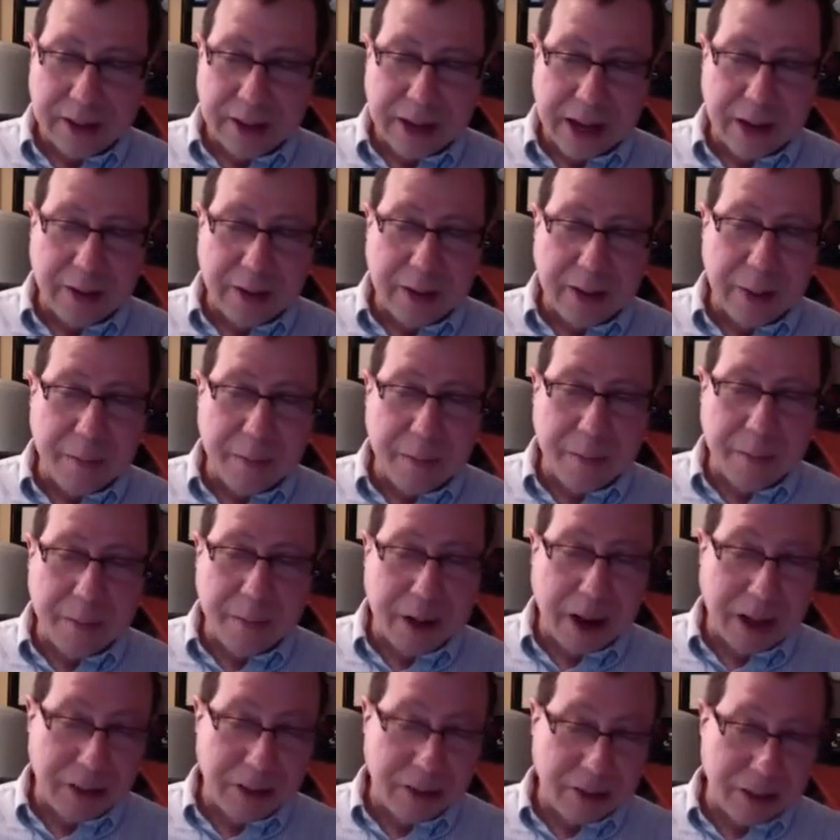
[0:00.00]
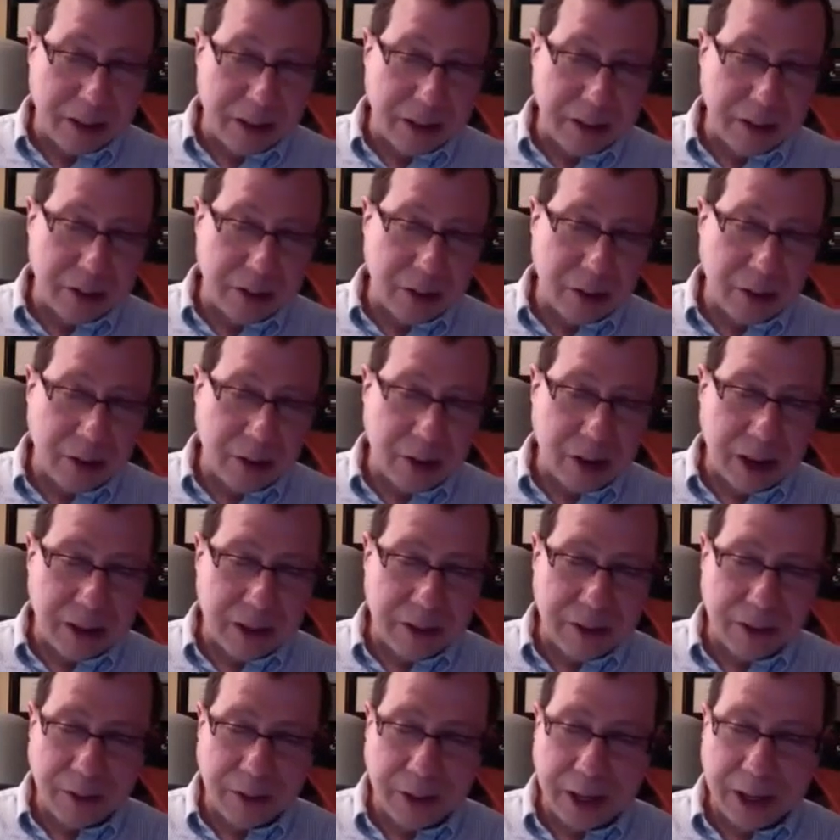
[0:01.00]
And now MPI is starting to show
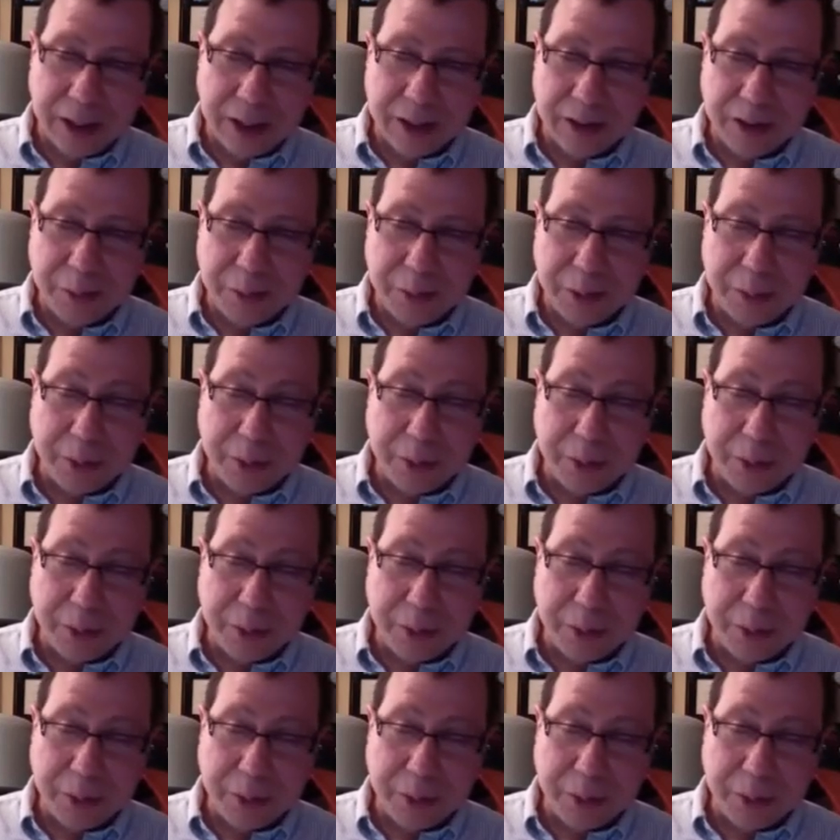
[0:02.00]
signs of age.